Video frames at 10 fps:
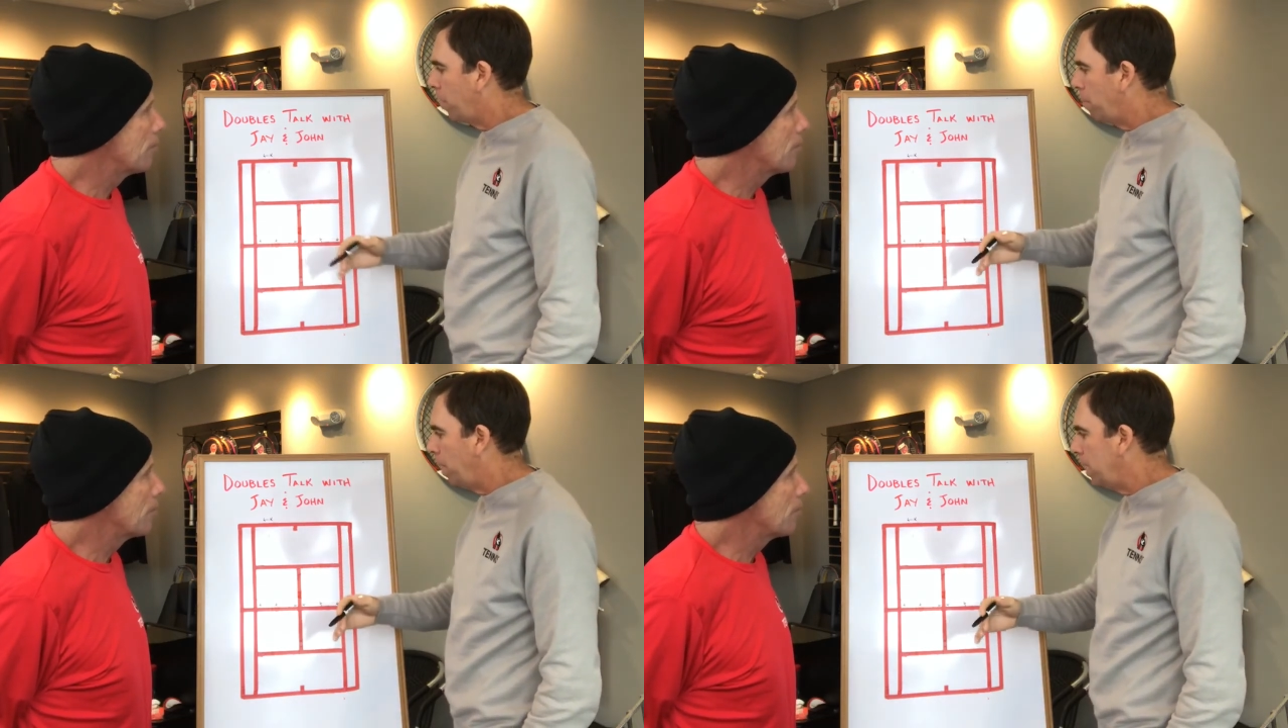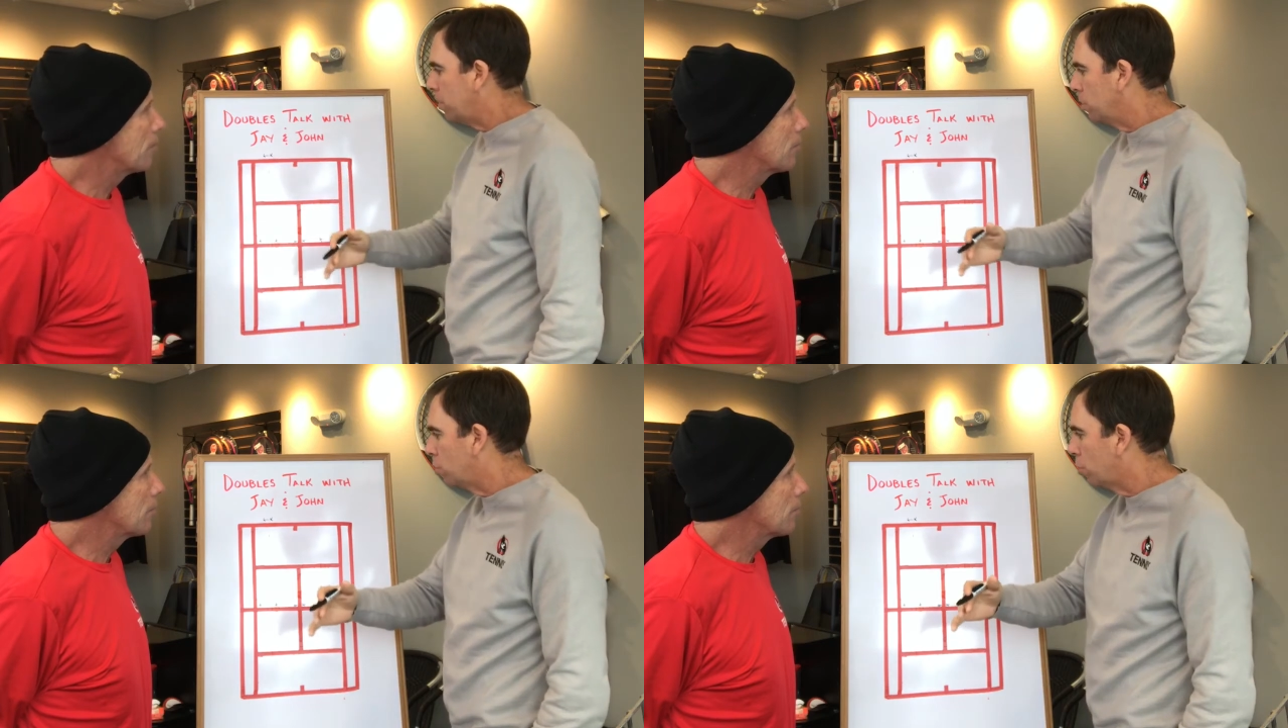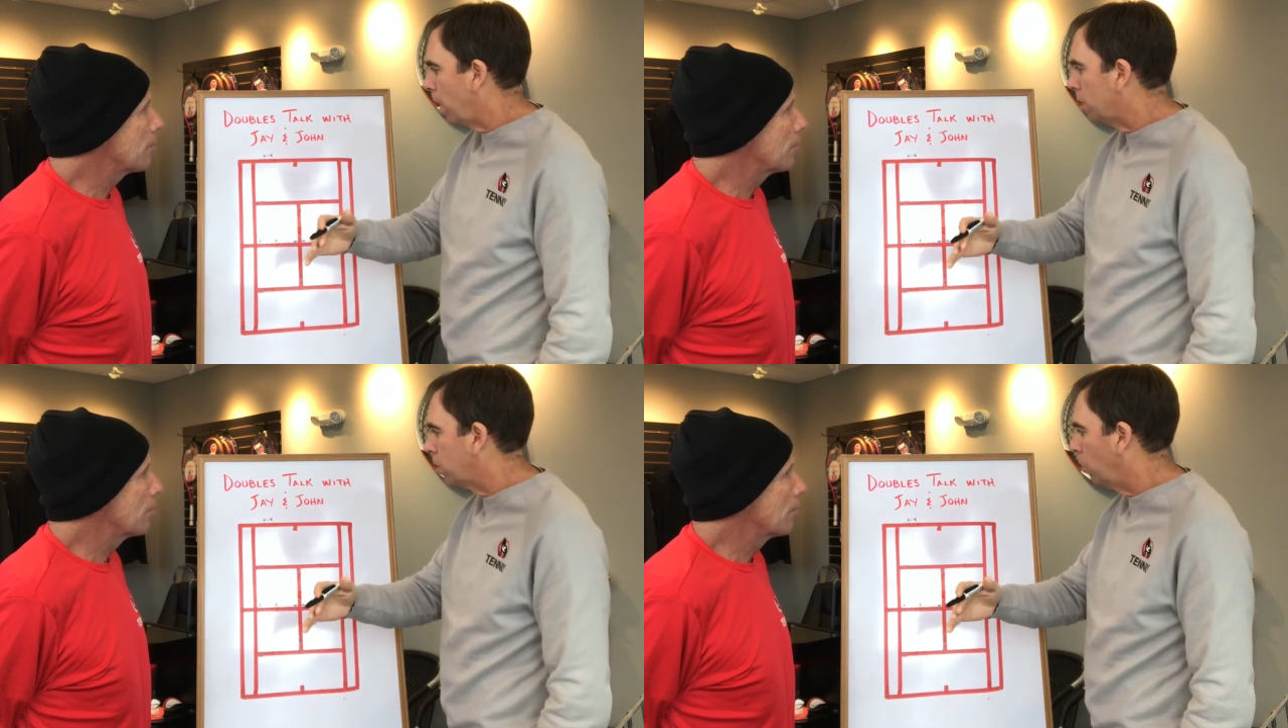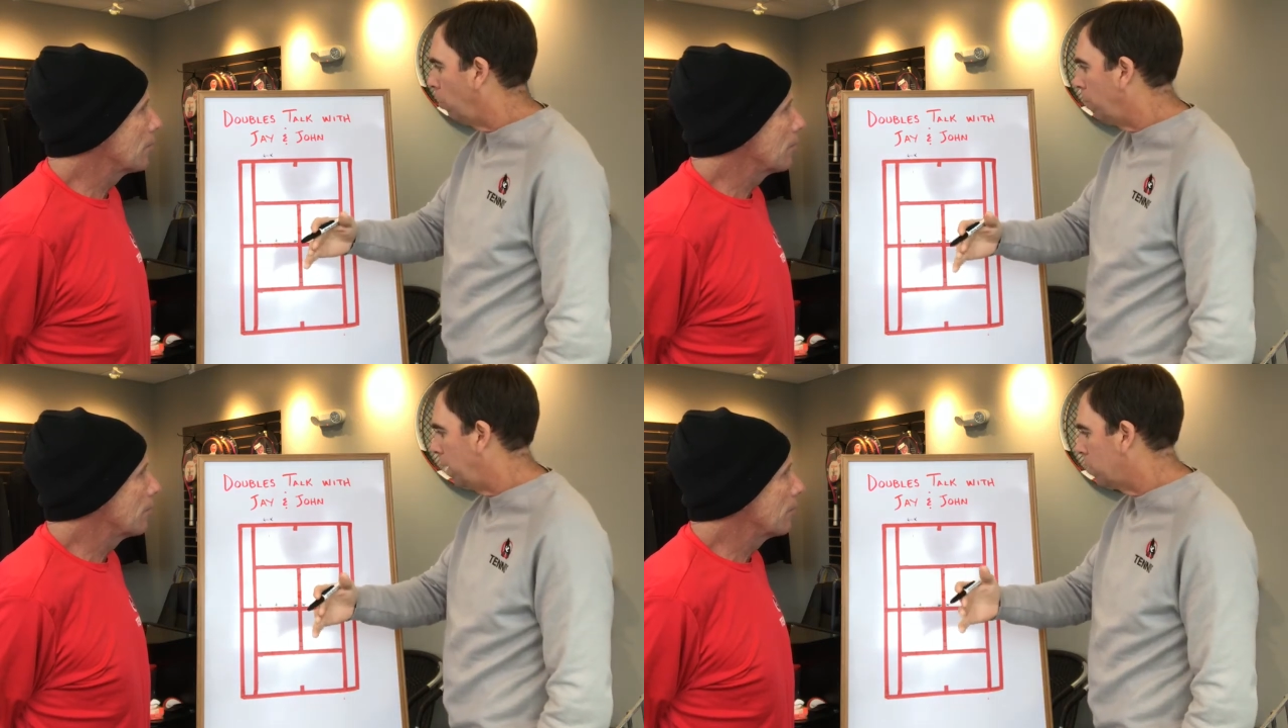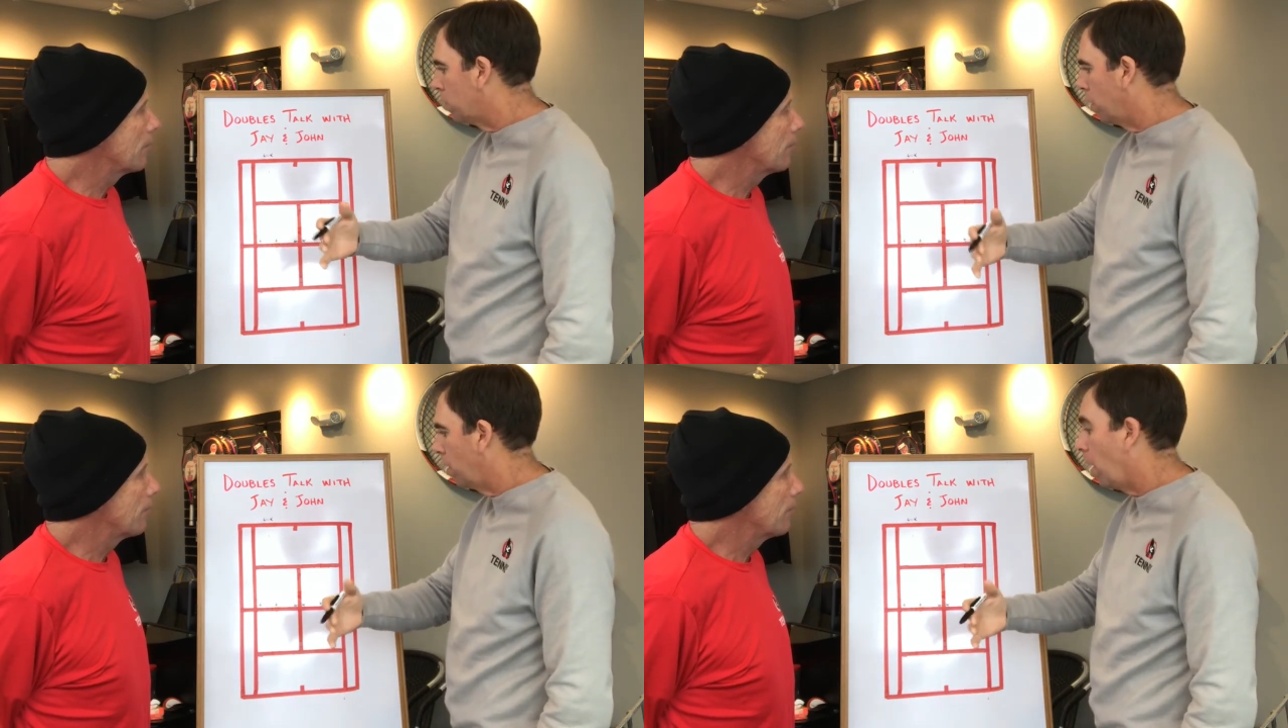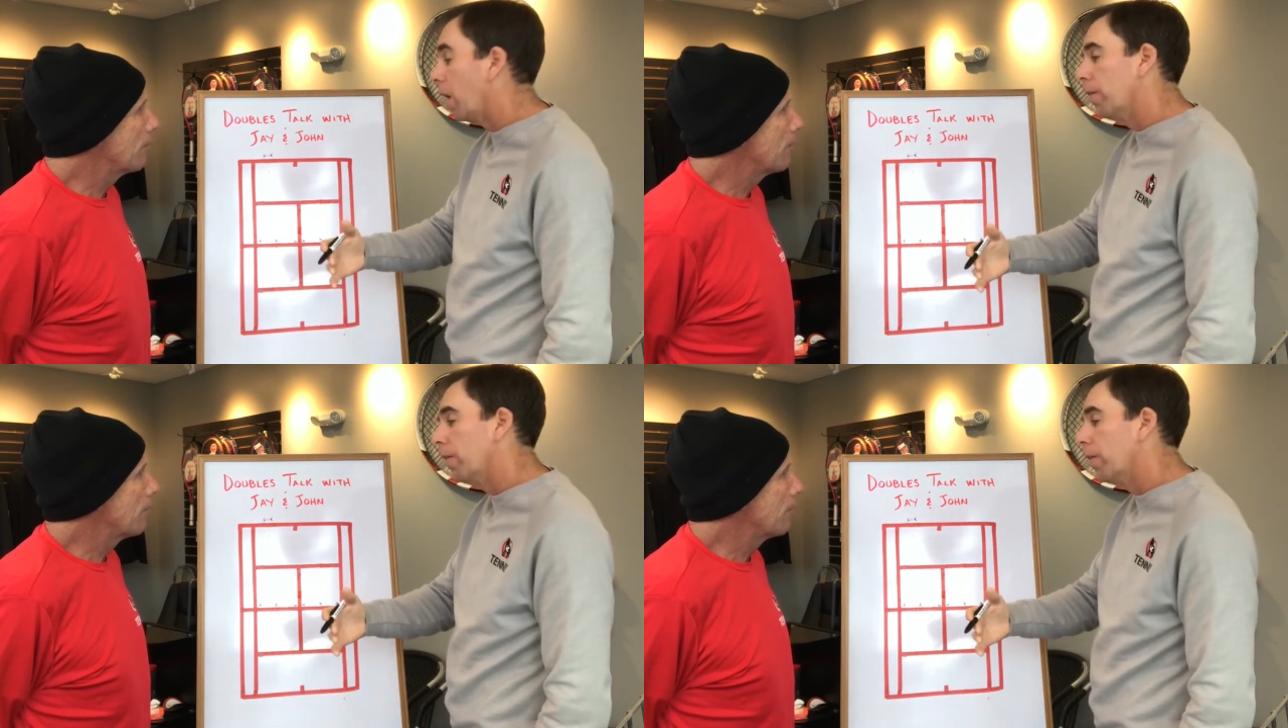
their base and stretch a little bit so they're not